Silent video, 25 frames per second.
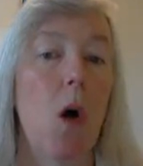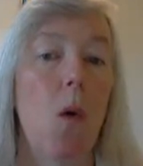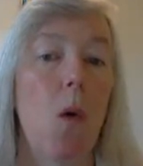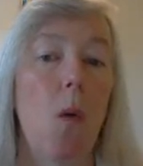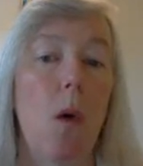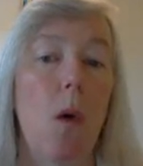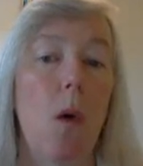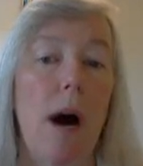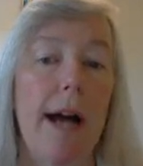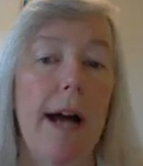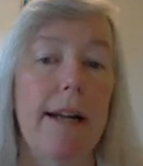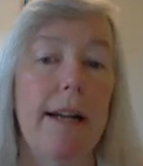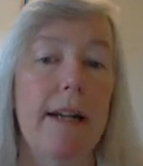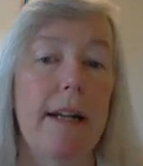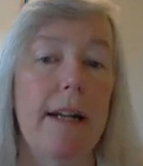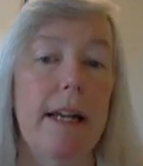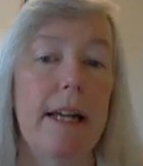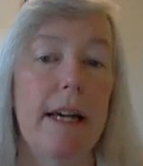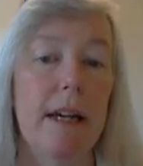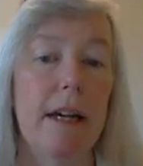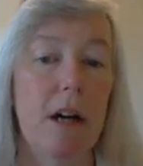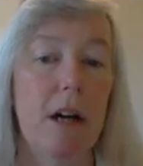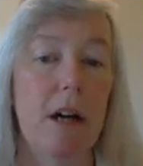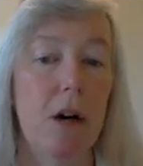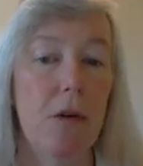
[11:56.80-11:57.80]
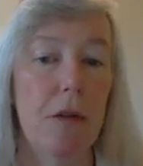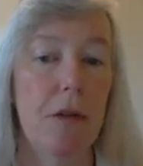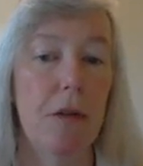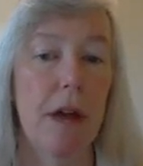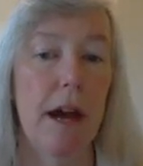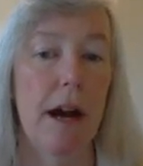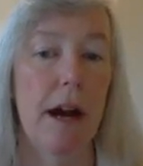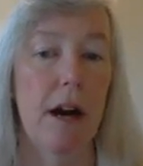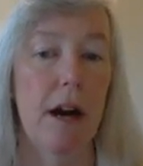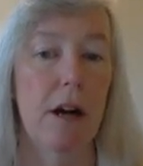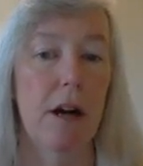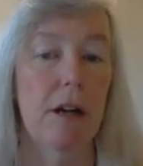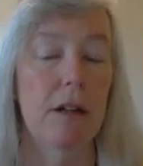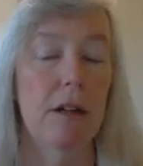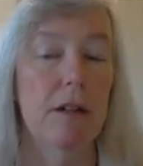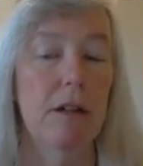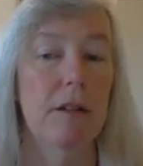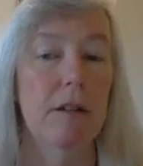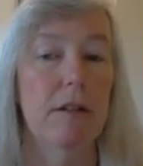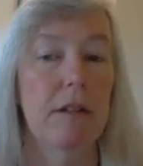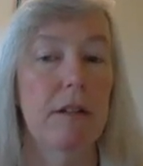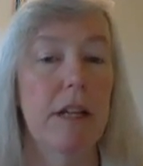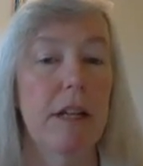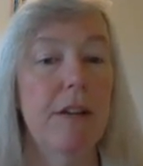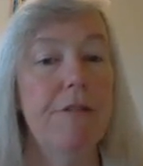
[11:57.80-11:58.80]
Why did he go there
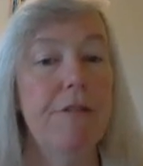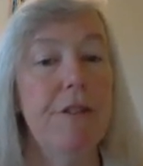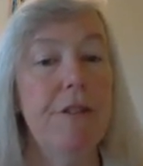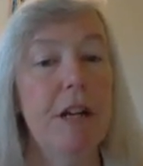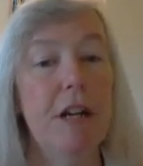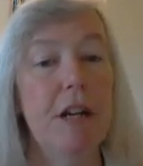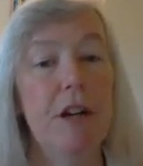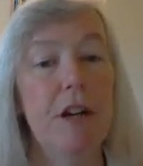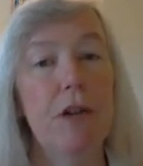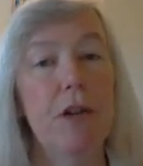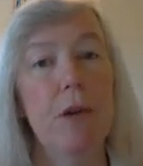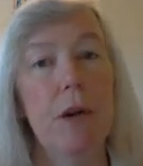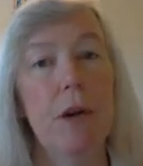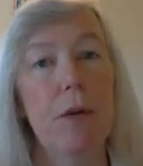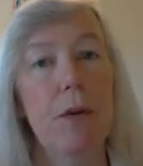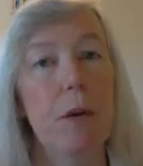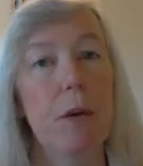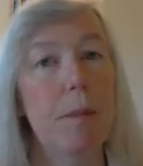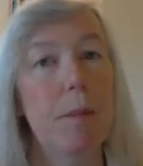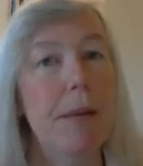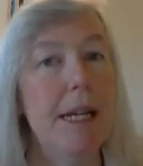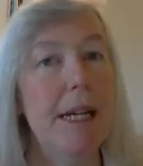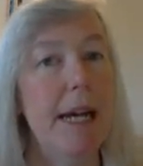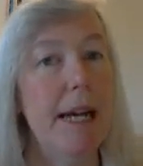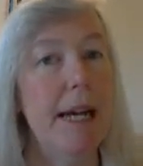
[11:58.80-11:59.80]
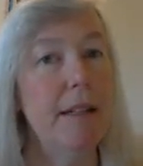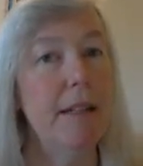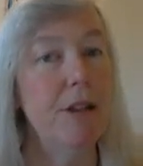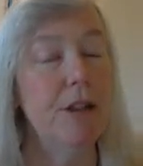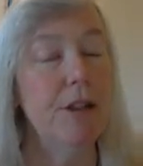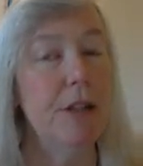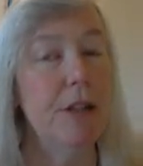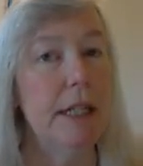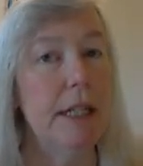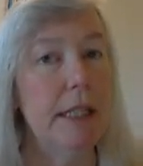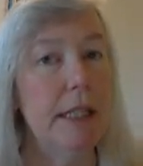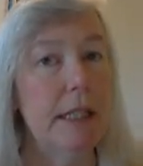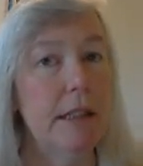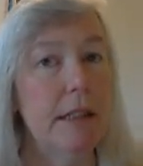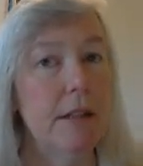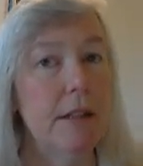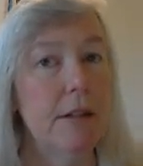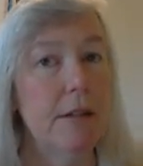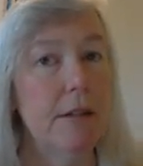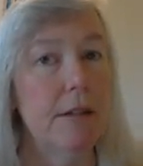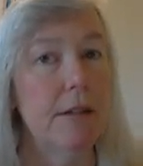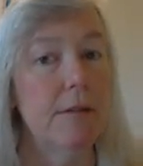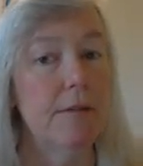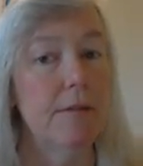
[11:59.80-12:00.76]
if he knew it would be dangerous?